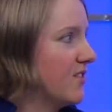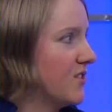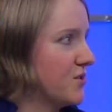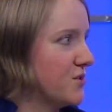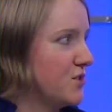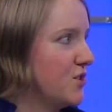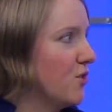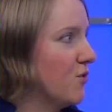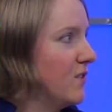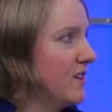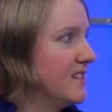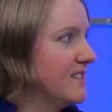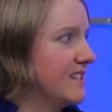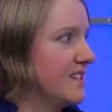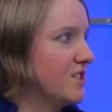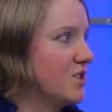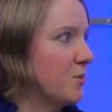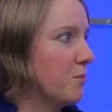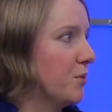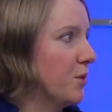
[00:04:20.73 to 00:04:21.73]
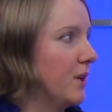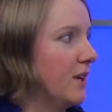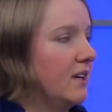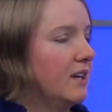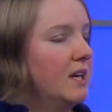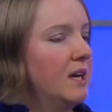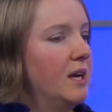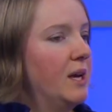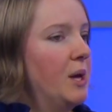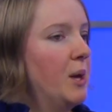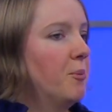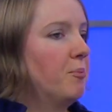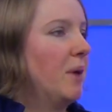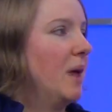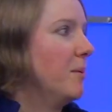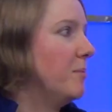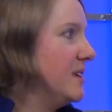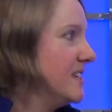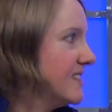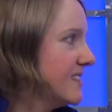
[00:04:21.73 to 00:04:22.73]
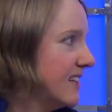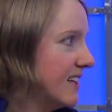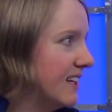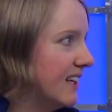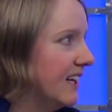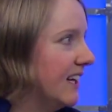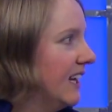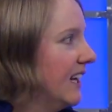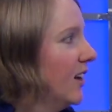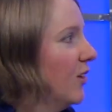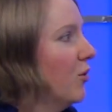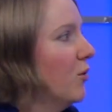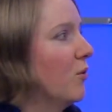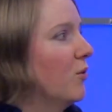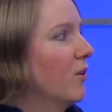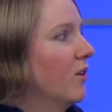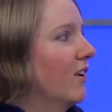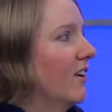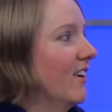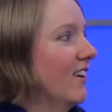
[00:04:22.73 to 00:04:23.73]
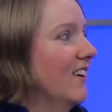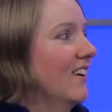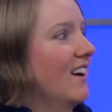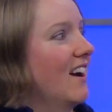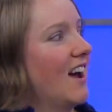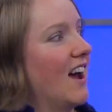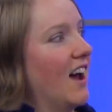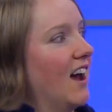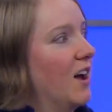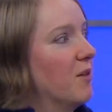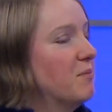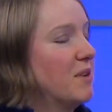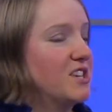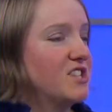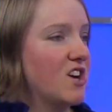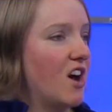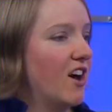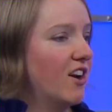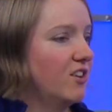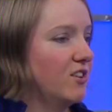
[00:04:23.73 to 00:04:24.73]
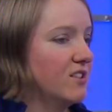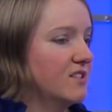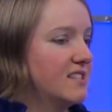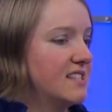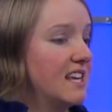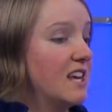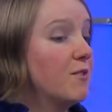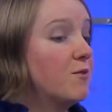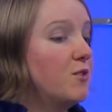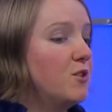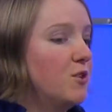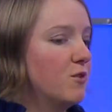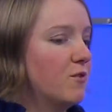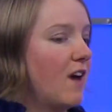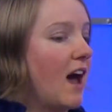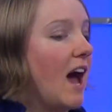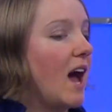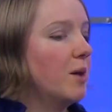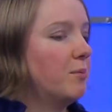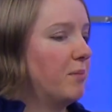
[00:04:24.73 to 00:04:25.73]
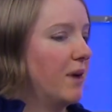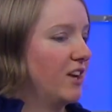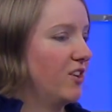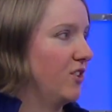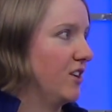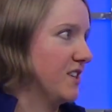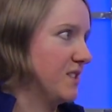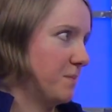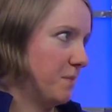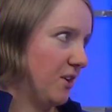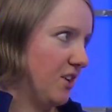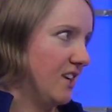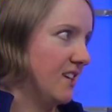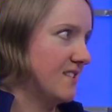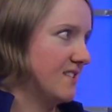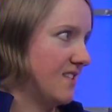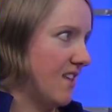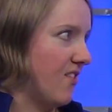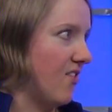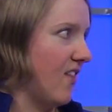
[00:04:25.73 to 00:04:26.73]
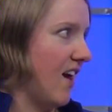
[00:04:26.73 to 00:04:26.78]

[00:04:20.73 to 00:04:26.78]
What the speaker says: There's no reason to put babysitting or McDonald's if you've had better experience than